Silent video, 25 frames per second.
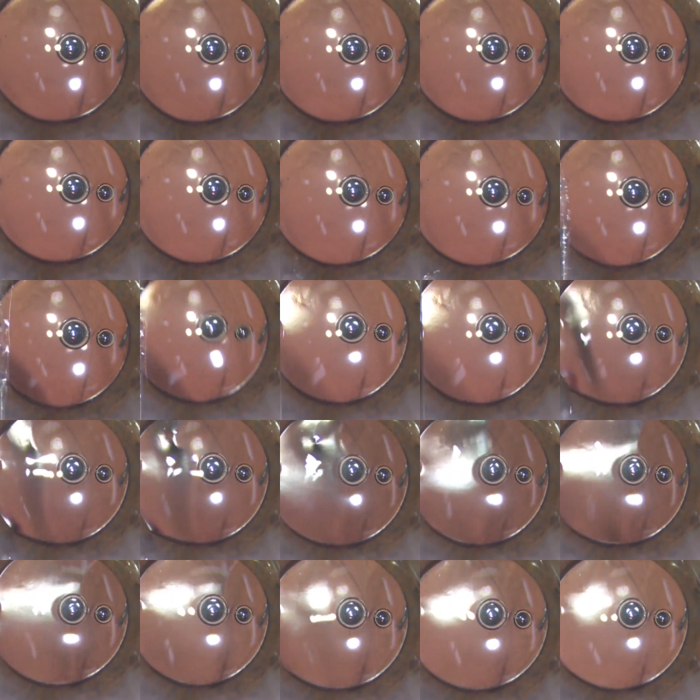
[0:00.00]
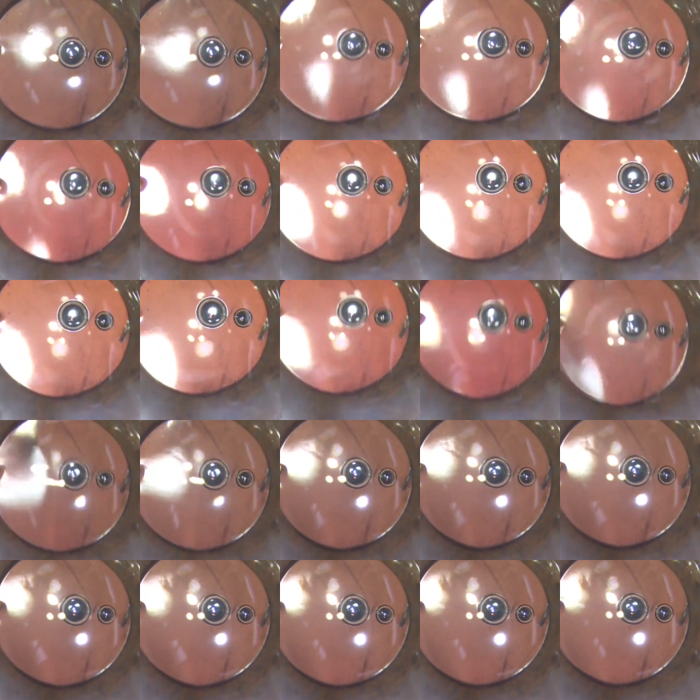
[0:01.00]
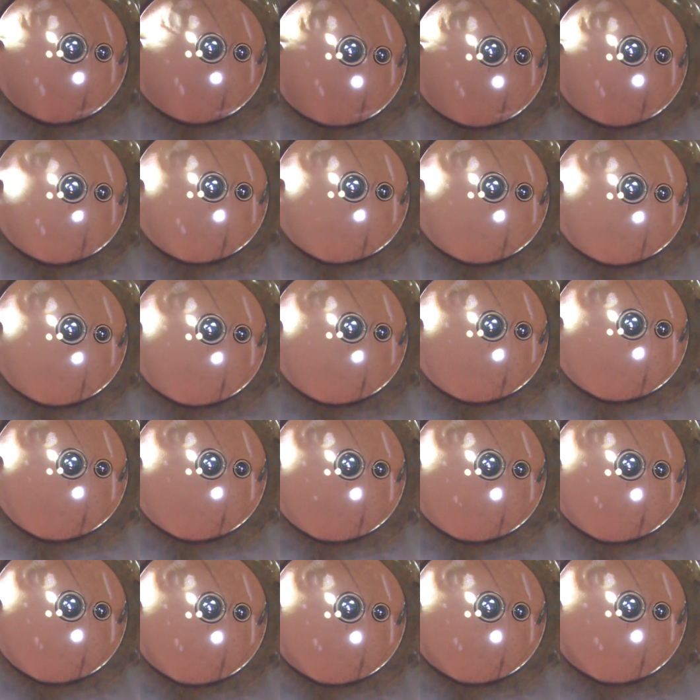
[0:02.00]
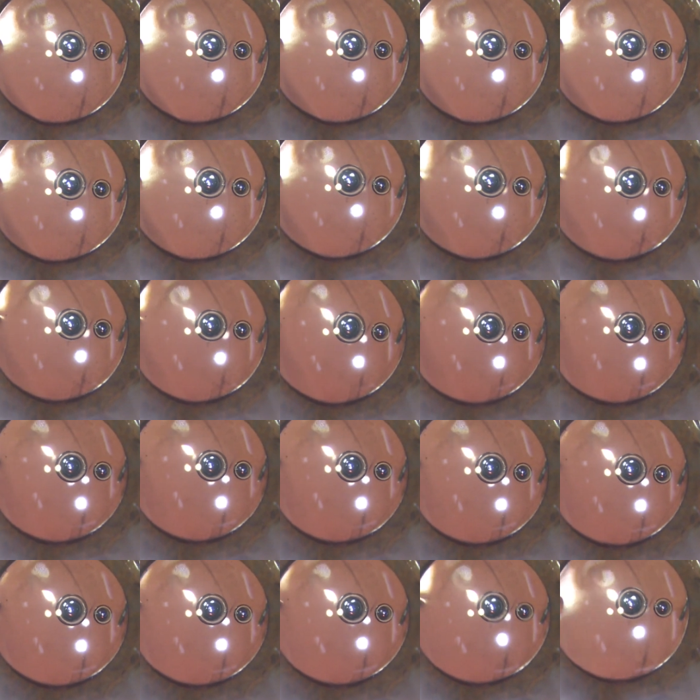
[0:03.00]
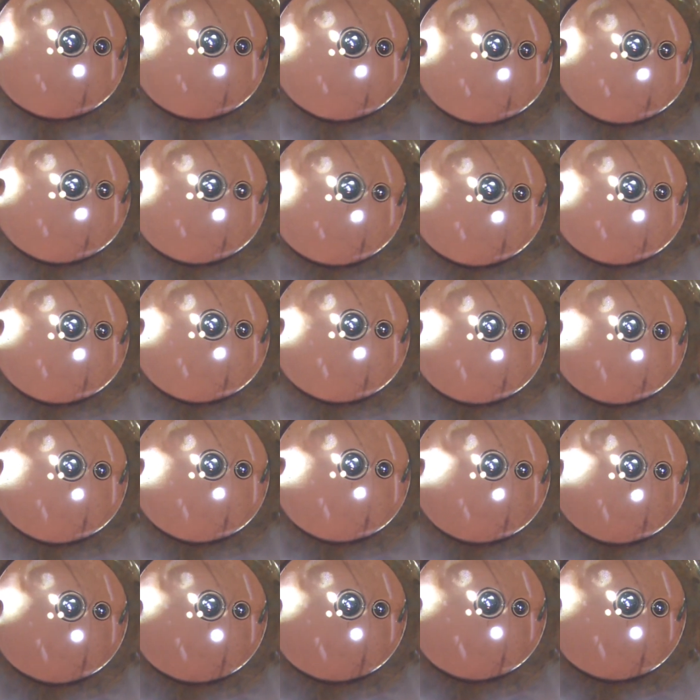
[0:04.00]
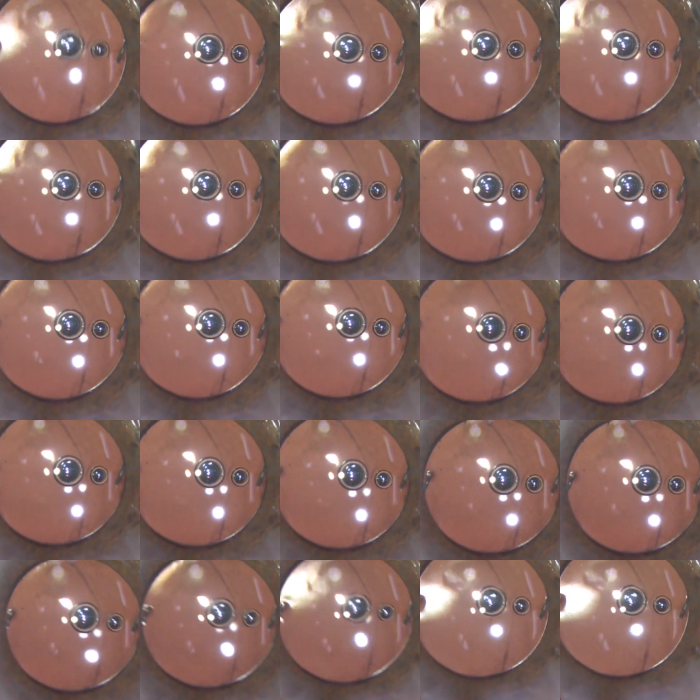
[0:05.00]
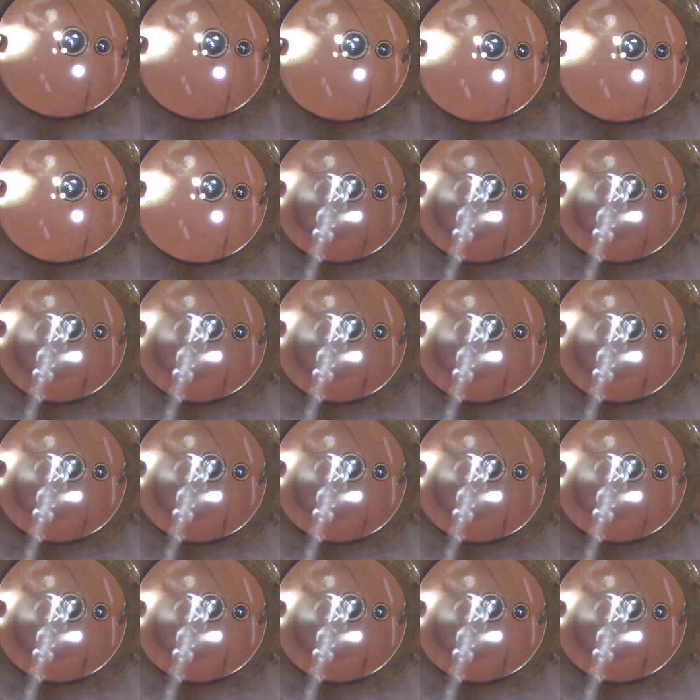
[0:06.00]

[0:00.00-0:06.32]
to prolapse forwards, and we certainly don't want that. So that looks pretty good. Most of the